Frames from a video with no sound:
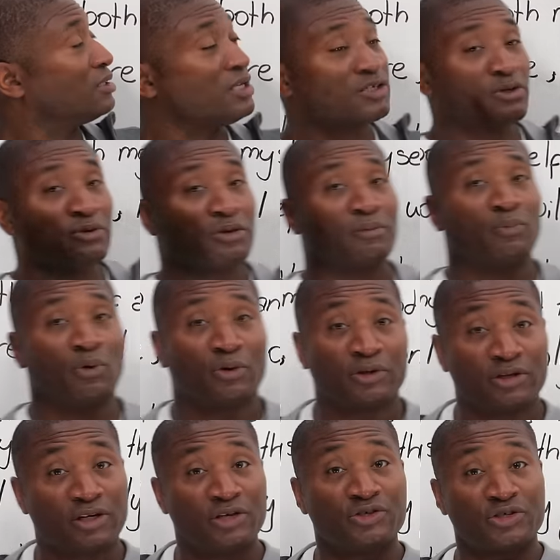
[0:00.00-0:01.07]
let's go to the board
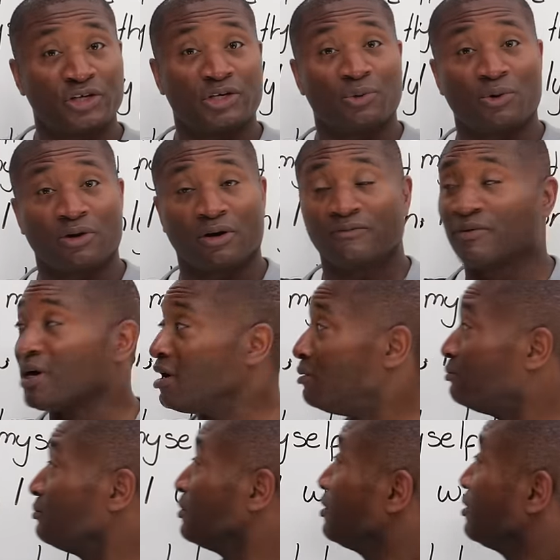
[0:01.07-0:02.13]
and continue with our vow.